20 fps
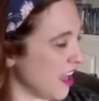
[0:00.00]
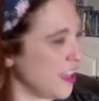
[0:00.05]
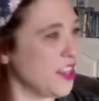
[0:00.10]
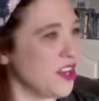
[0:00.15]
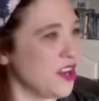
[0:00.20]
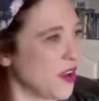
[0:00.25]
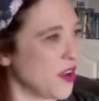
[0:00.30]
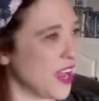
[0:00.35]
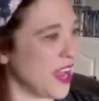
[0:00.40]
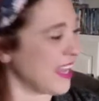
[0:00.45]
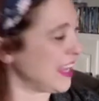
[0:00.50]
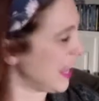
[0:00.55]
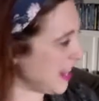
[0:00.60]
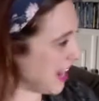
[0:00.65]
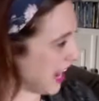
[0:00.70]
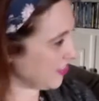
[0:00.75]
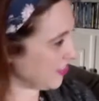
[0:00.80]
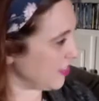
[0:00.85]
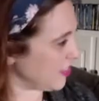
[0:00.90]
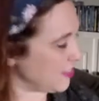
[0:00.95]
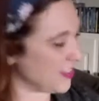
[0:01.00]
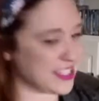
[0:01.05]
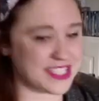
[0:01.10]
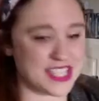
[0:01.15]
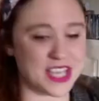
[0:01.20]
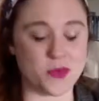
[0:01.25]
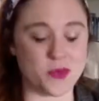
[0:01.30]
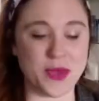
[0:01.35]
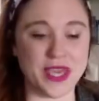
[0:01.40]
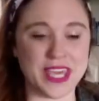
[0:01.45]
You know, again, I think
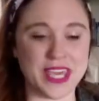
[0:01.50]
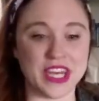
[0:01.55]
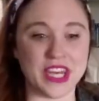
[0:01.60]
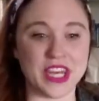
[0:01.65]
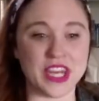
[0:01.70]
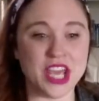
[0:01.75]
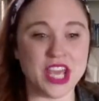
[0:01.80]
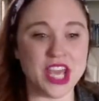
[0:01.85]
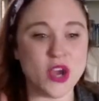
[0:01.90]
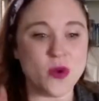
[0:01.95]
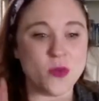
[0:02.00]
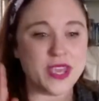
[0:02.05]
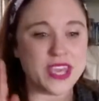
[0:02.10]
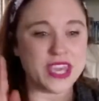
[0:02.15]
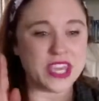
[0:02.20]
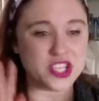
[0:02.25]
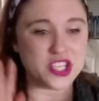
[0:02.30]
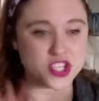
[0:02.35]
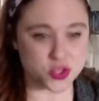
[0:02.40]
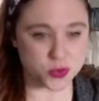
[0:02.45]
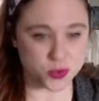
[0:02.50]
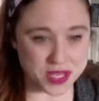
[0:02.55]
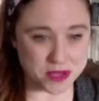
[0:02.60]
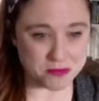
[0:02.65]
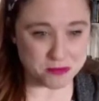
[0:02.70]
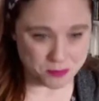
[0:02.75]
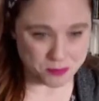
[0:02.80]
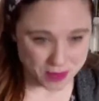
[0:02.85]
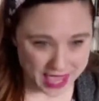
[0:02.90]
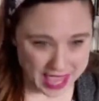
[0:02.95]
that's it. We can
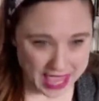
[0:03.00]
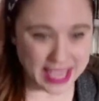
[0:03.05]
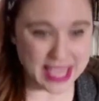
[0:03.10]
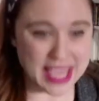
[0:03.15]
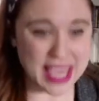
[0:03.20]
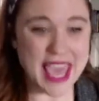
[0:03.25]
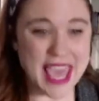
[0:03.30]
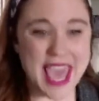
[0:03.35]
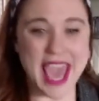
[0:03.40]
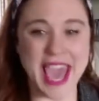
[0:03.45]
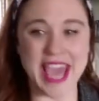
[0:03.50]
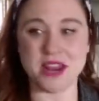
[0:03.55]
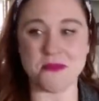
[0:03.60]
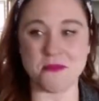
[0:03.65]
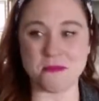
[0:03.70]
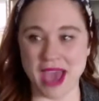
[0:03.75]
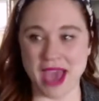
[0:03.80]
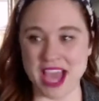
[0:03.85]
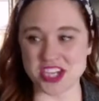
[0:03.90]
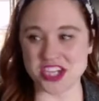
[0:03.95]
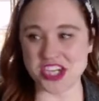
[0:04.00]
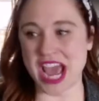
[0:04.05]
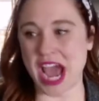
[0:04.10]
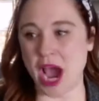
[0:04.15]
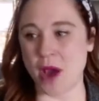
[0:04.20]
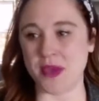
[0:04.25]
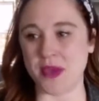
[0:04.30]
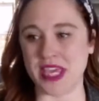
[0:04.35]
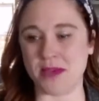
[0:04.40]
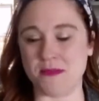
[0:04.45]
dream big and imagine
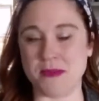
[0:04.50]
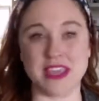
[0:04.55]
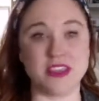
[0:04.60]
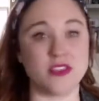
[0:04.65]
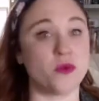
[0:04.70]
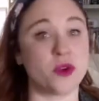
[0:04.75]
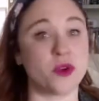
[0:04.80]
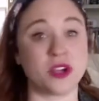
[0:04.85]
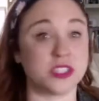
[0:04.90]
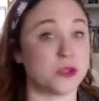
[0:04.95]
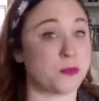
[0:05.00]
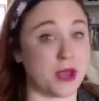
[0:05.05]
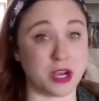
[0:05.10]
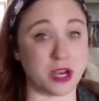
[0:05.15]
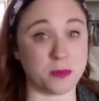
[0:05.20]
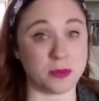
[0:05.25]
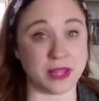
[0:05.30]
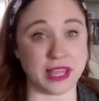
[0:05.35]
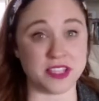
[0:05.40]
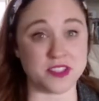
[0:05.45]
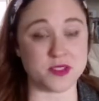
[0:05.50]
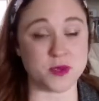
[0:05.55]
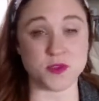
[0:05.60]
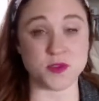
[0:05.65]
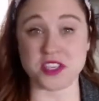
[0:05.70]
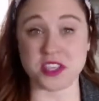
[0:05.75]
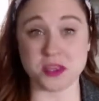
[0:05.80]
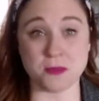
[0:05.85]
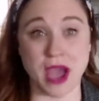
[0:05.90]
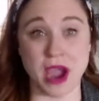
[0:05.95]
how we can make the world a better place
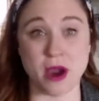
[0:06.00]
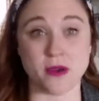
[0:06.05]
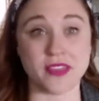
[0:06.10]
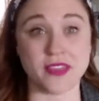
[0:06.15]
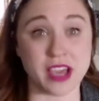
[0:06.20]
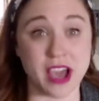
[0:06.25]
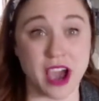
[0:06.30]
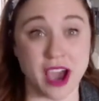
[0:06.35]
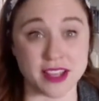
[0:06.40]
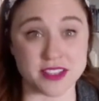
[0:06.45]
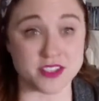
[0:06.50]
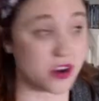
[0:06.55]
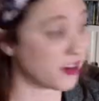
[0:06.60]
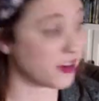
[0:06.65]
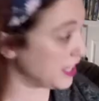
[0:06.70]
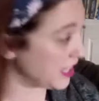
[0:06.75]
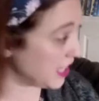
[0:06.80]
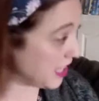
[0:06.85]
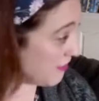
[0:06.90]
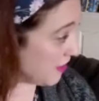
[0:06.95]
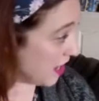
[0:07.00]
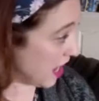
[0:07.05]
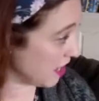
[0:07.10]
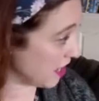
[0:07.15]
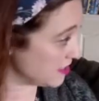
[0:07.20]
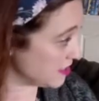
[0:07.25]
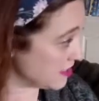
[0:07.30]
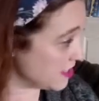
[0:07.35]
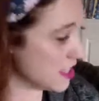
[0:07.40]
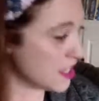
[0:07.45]
using the power that God has already given us.